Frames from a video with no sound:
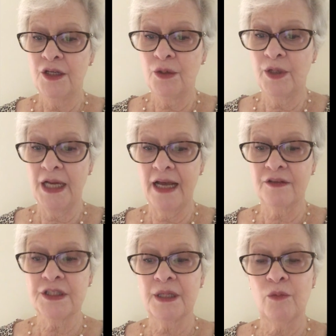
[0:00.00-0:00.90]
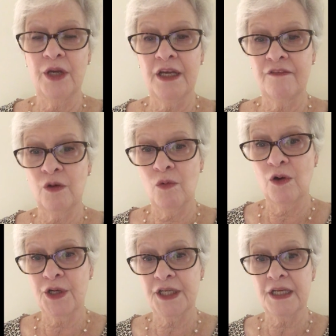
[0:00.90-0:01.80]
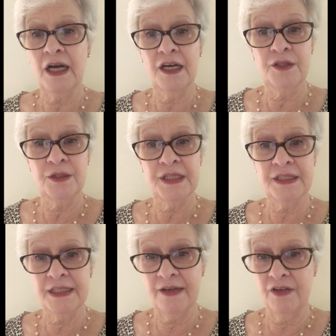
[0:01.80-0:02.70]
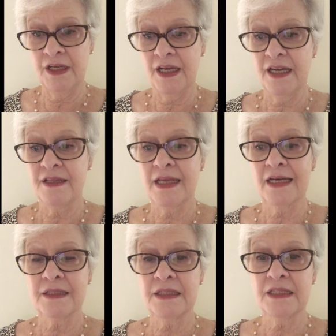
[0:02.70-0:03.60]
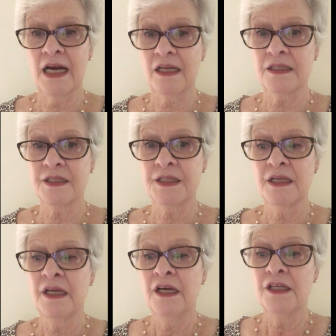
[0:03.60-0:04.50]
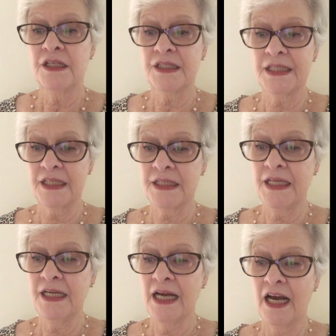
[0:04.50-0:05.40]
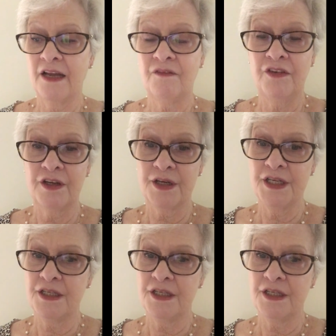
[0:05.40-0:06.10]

to announce that we have awarded $178,000 to 69 very